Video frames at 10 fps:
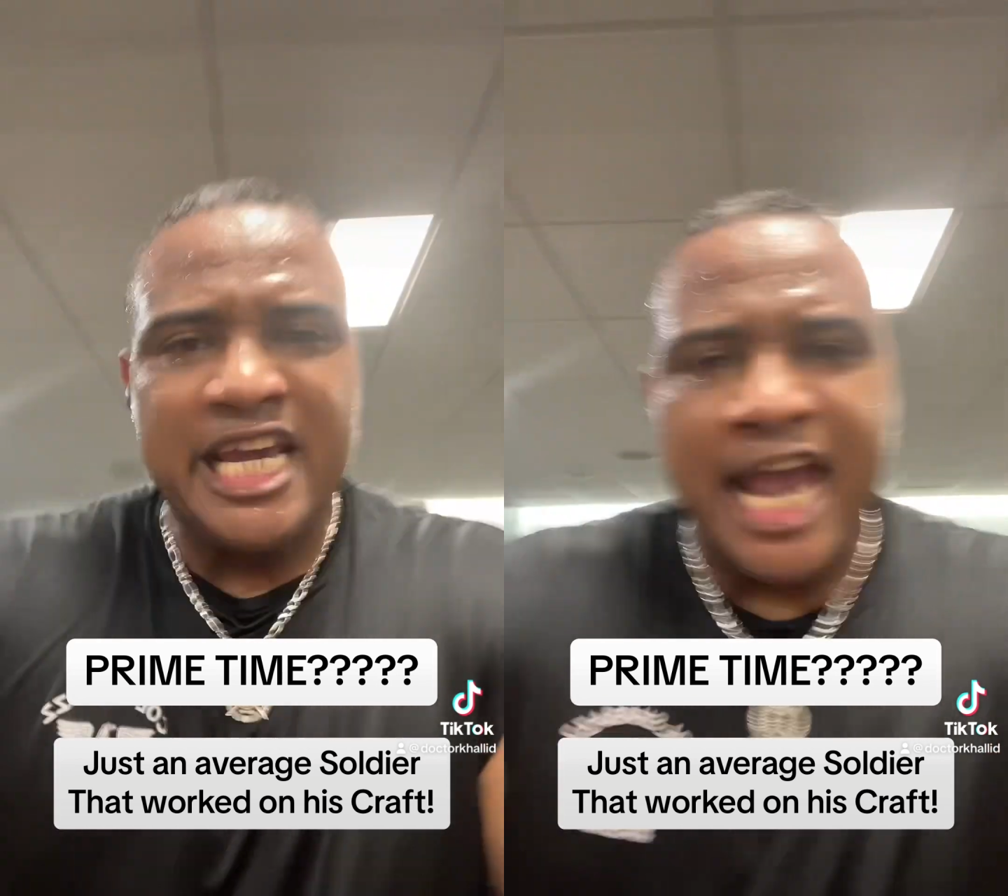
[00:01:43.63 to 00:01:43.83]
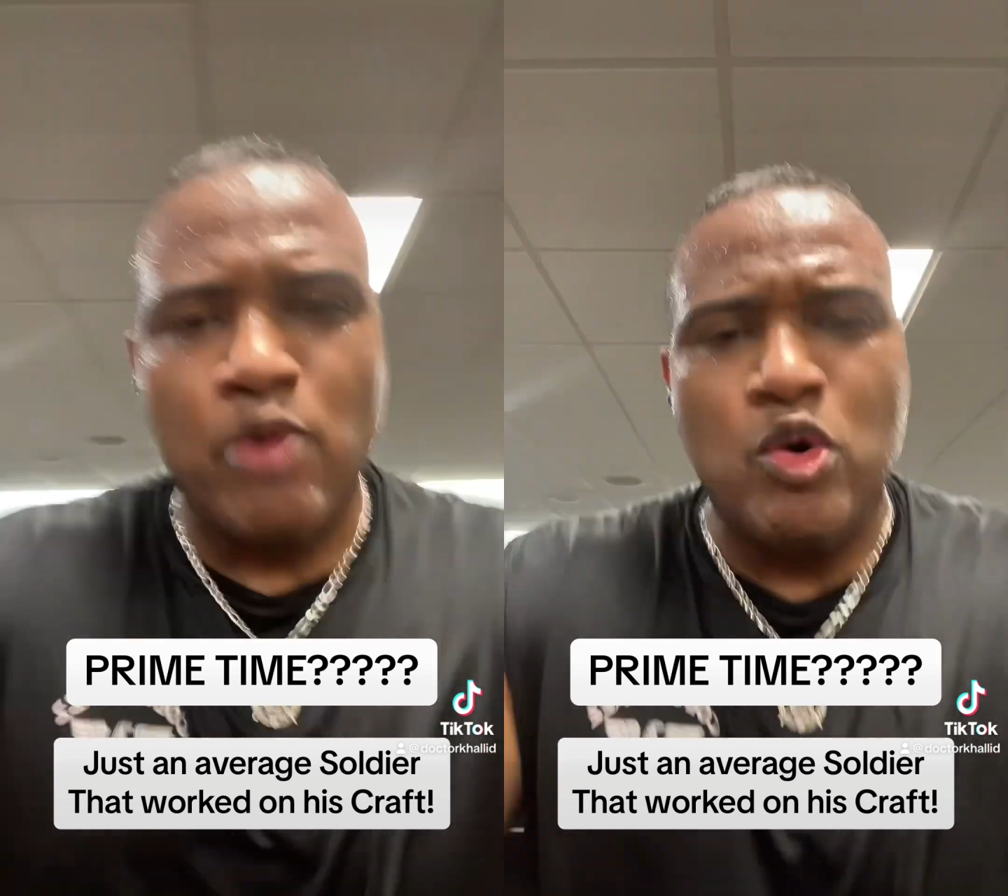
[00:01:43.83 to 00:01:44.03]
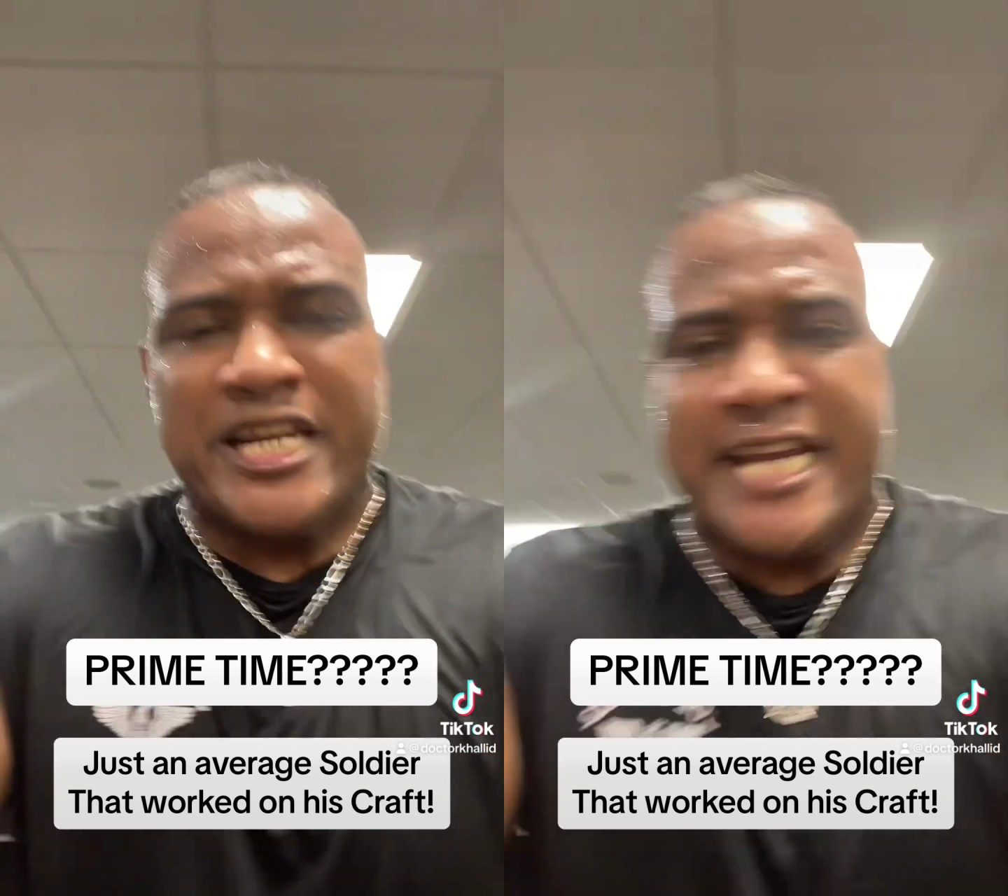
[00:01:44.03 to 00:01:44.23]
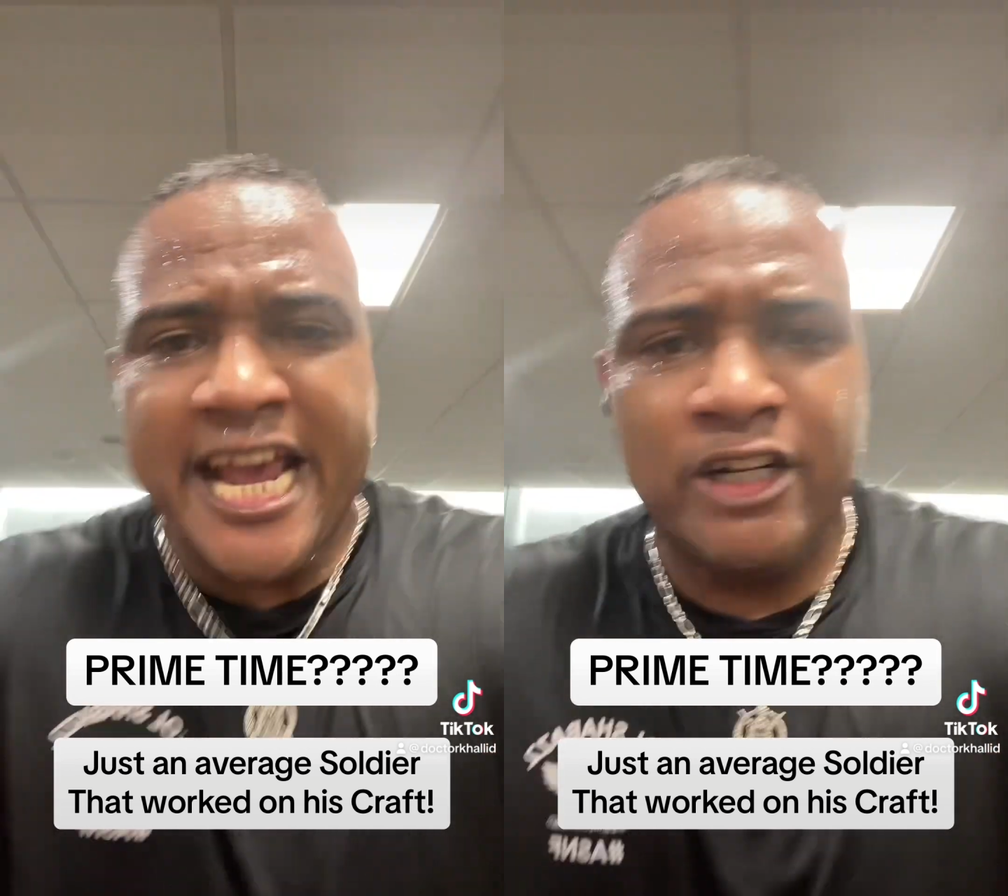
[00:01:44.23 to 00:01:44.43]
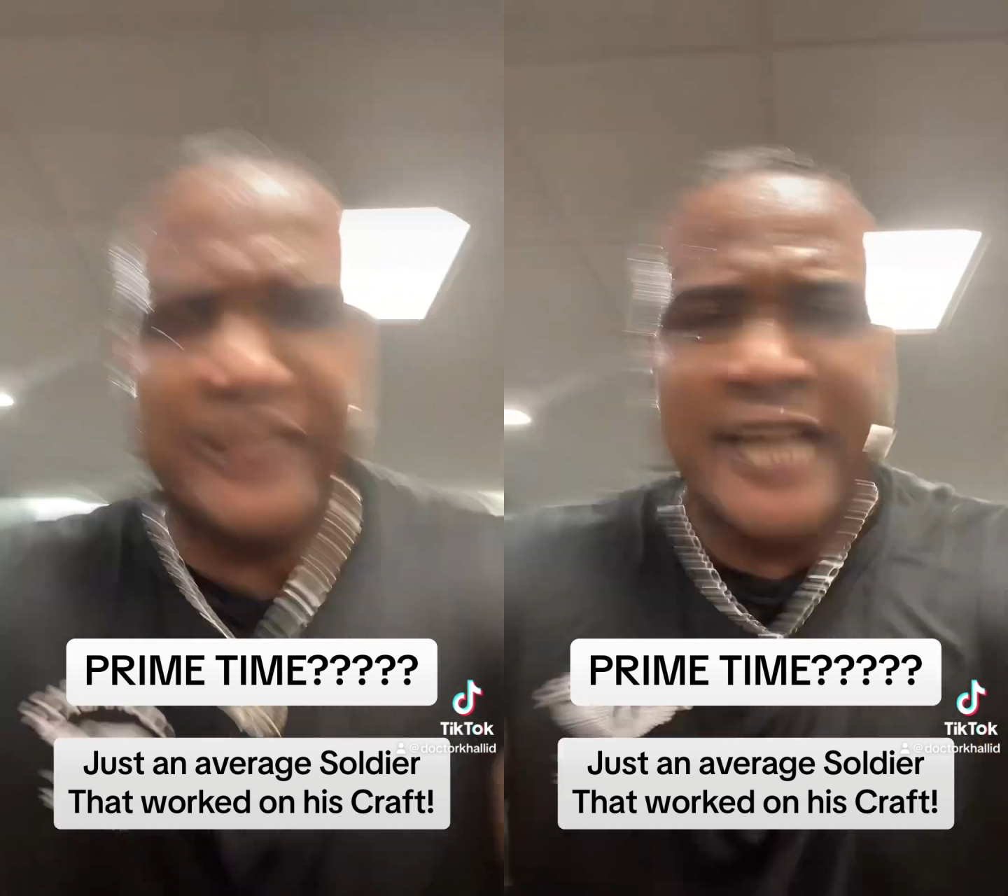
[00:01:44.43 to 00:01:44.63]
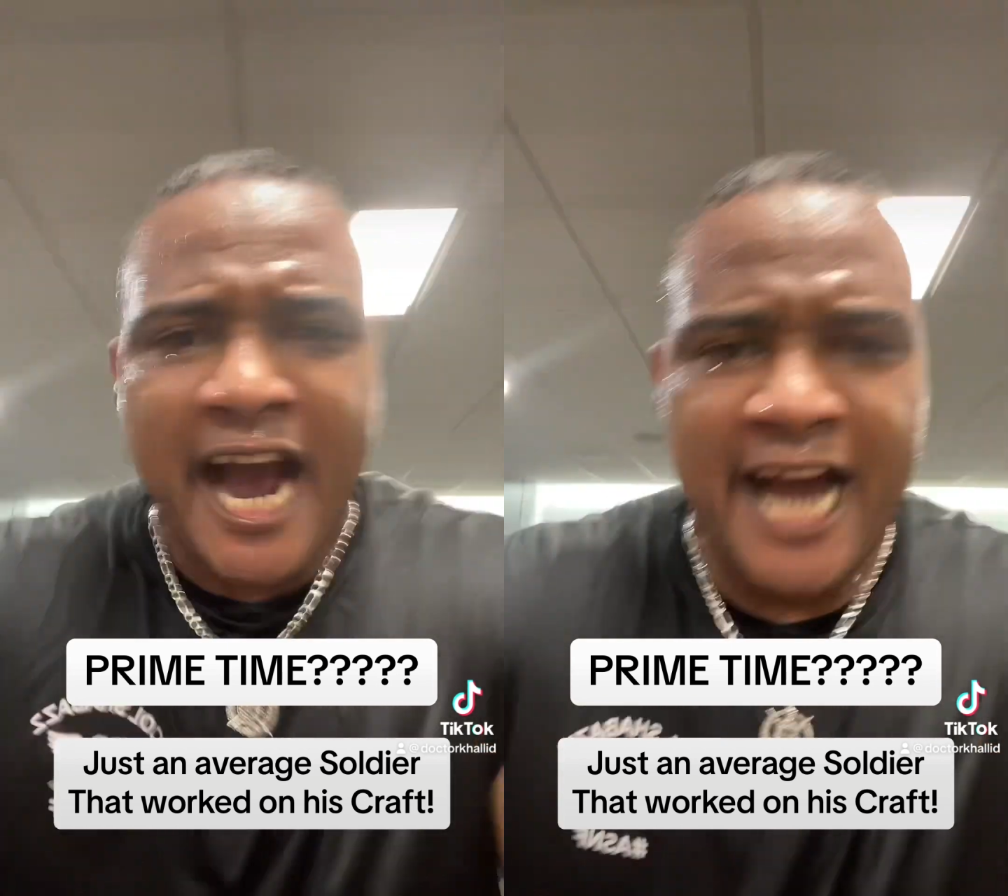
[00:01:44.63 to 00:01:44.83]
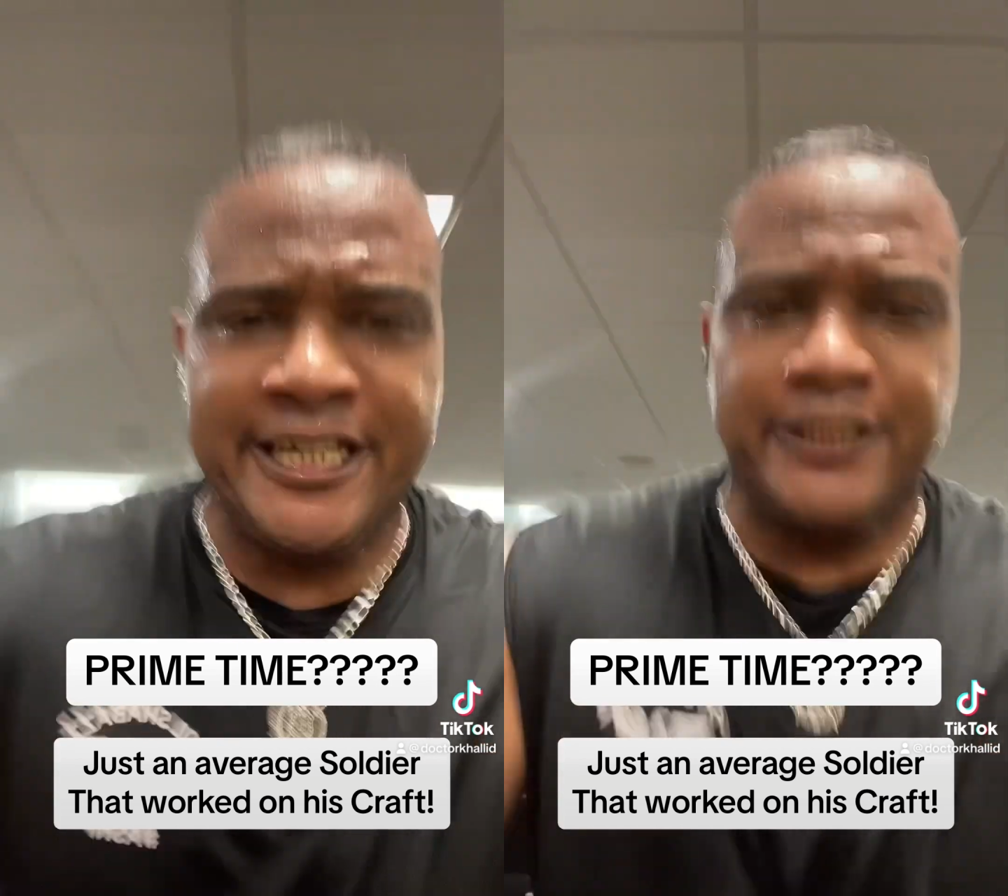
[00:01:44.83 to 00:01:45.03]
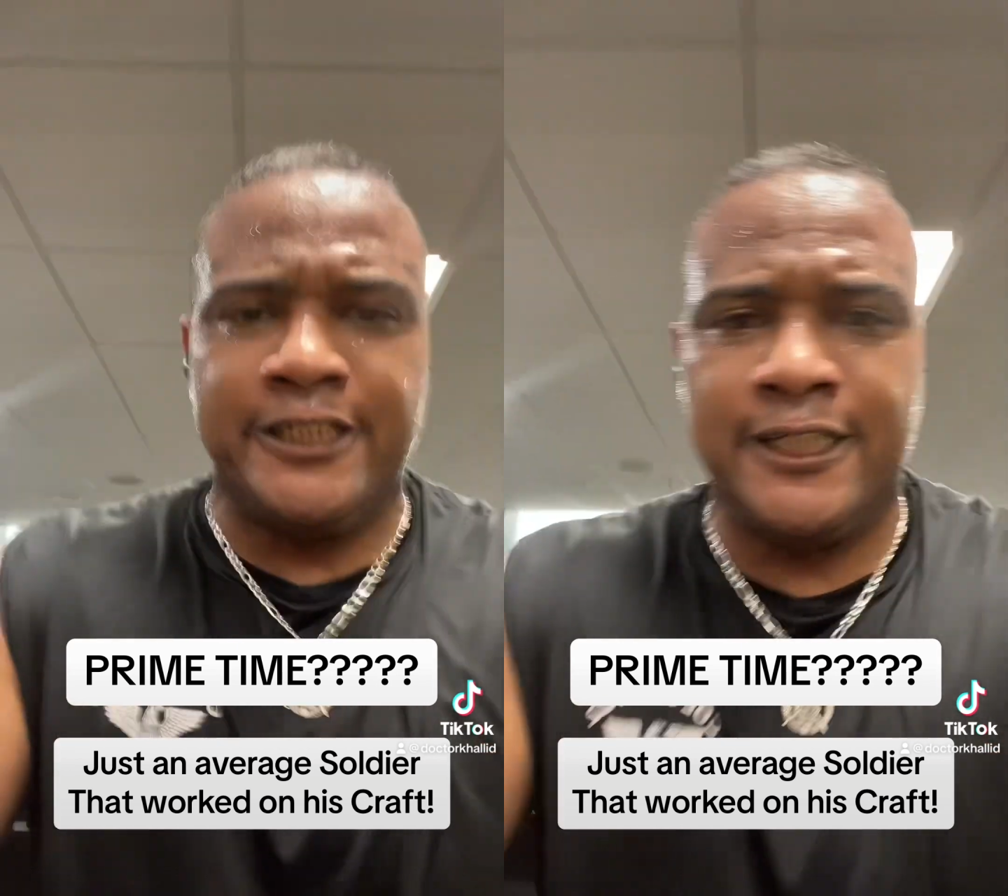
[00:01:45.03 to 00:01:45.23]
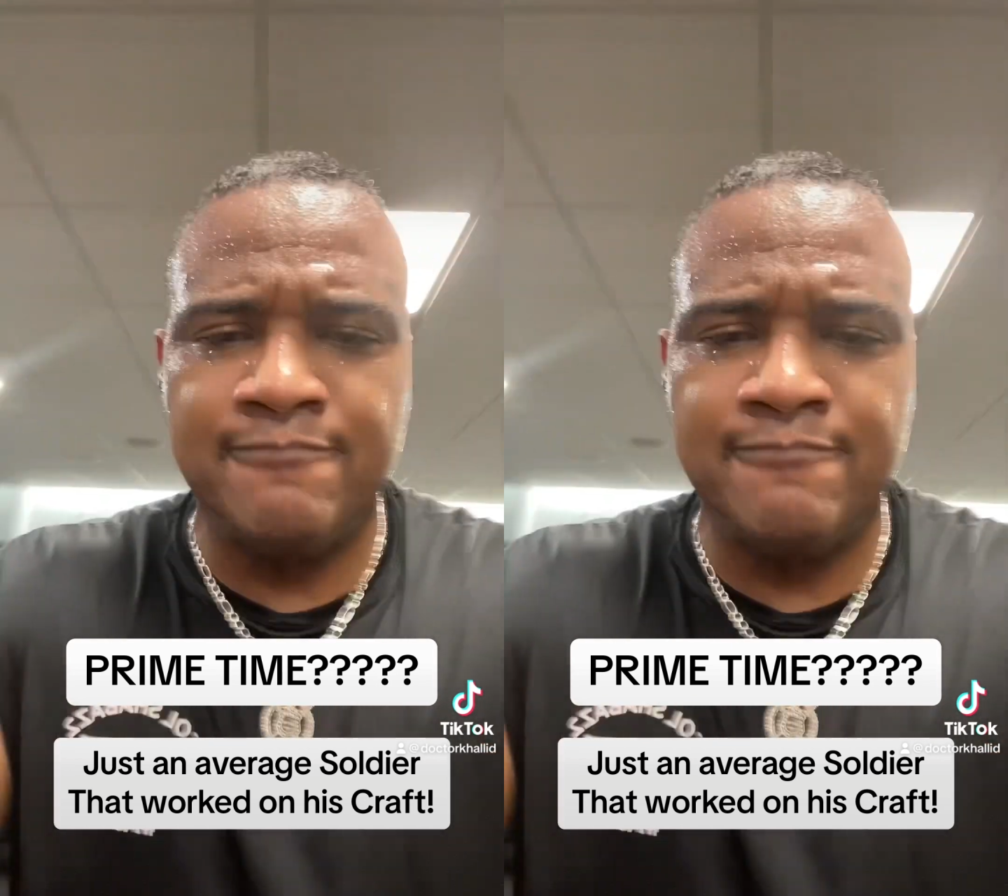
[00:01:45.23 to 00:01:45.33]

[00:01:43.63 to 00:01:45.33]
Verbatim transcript: And when they are tired,